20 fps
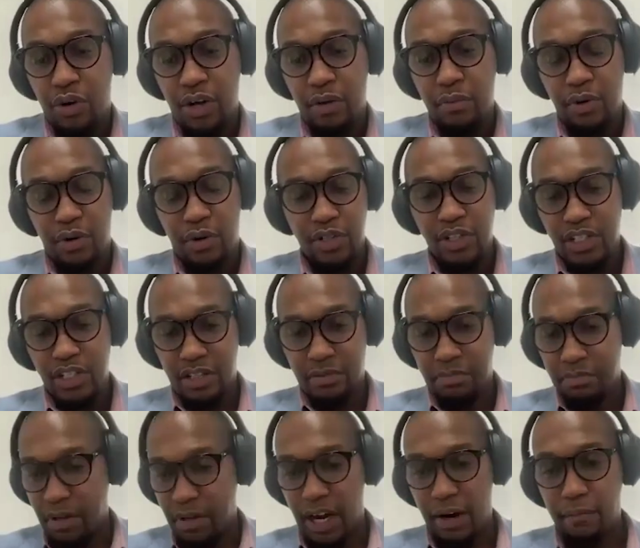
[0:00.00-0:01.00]
order because
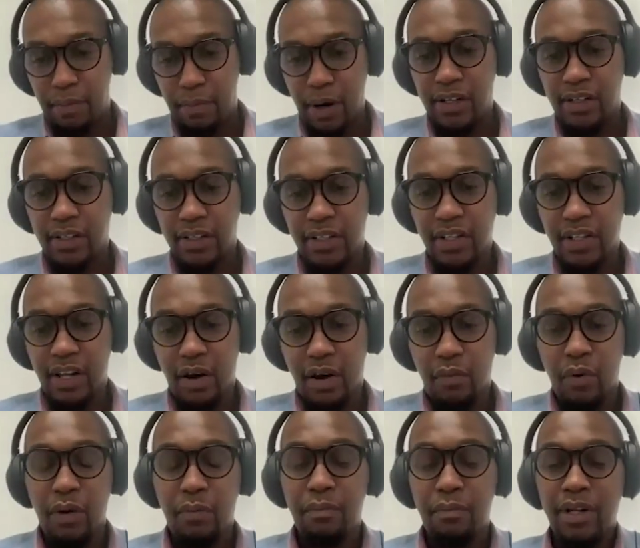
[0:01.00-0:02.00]
it's being unbundled in that way.